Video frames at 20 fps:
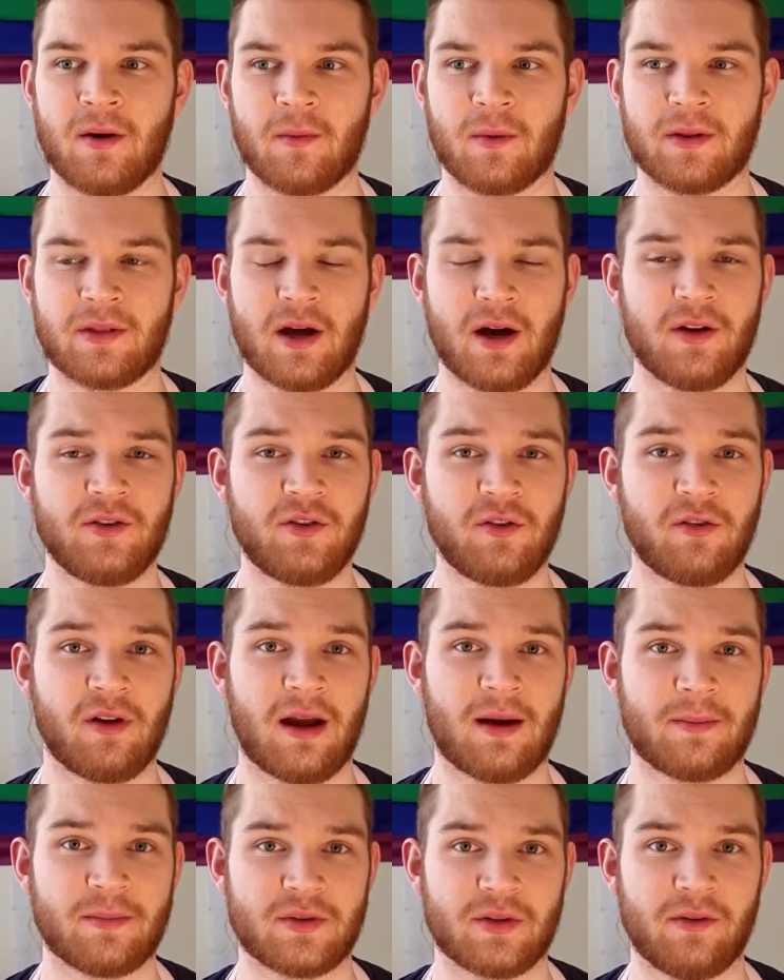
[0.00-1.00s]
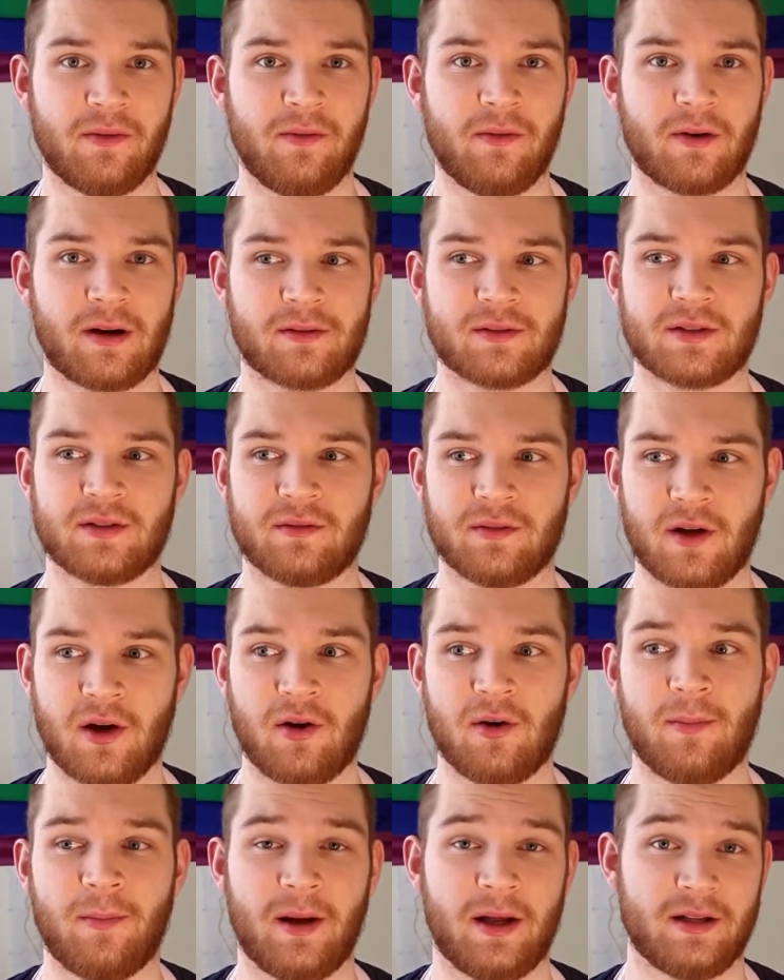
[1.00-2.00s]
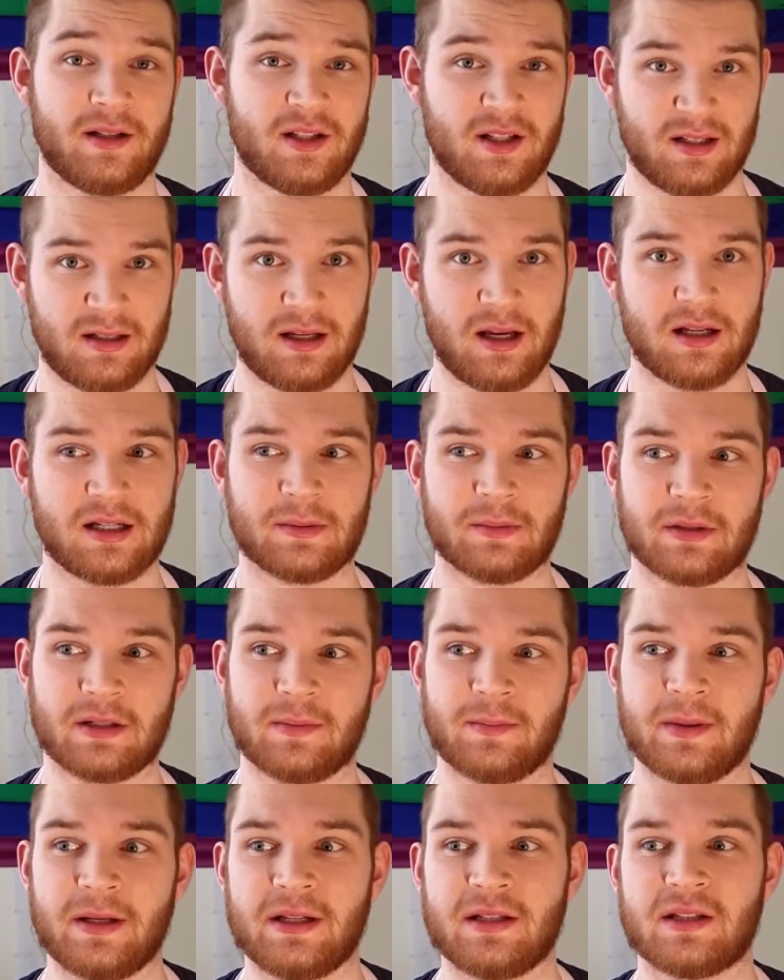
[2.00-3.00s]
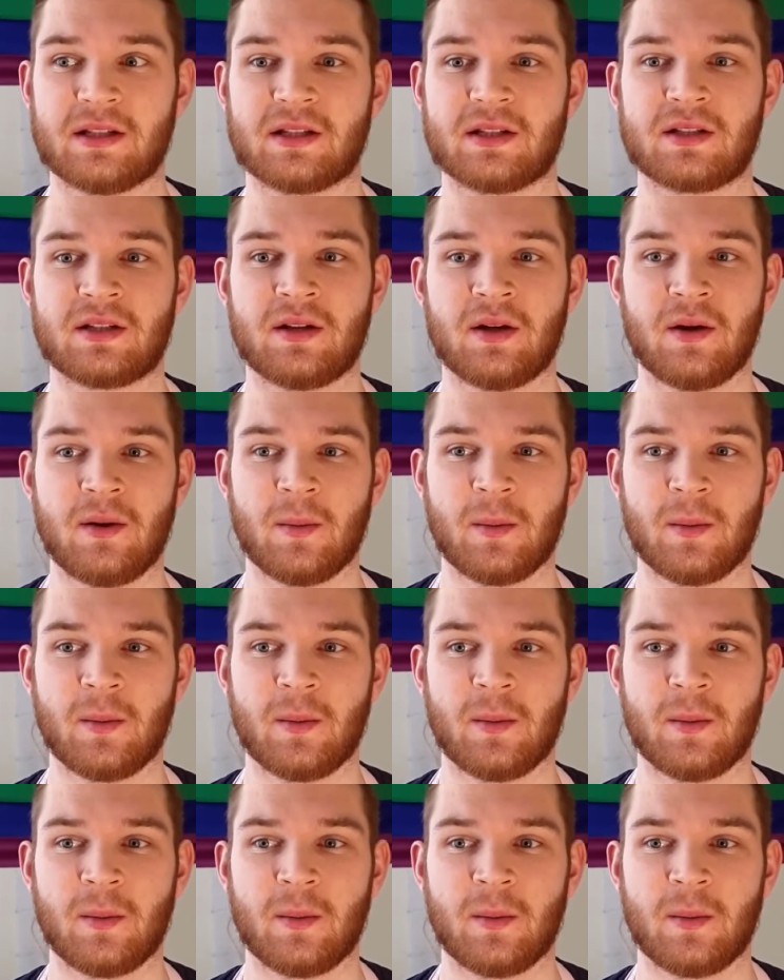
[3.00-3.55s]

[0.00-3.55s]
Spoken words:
with 100 grams or 4 ounces of cold butter cut up into pieces.